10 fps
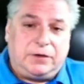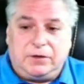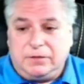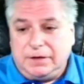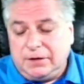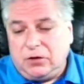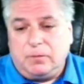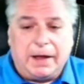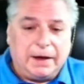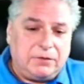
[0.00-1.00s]
so you don't need to go
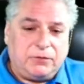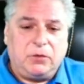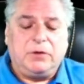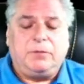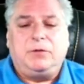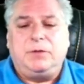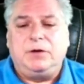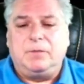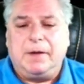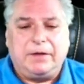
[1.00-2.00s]
back and forth
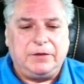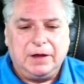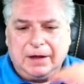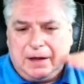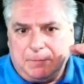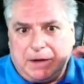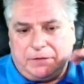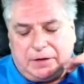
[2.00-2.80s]
between your mouse.